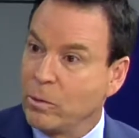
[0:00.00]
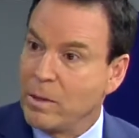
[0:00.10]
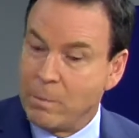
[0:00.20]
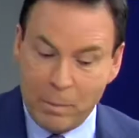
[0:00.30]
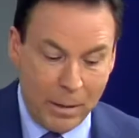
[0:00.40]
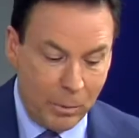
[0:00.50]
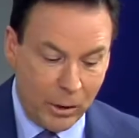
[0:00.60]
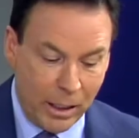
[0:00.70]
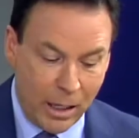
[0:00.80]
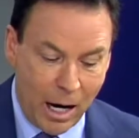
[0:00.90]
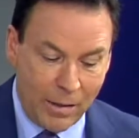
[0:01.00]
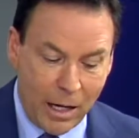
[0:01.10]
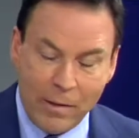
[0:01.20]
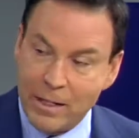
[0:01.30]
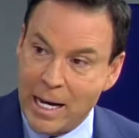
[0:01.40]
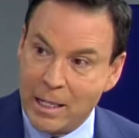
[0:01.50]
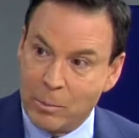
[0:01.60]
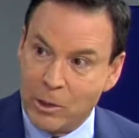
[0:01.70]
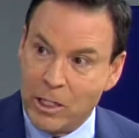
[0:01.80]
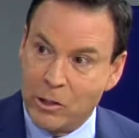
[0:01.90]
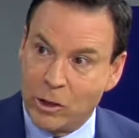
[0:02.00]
that people can, on the day of the procedure,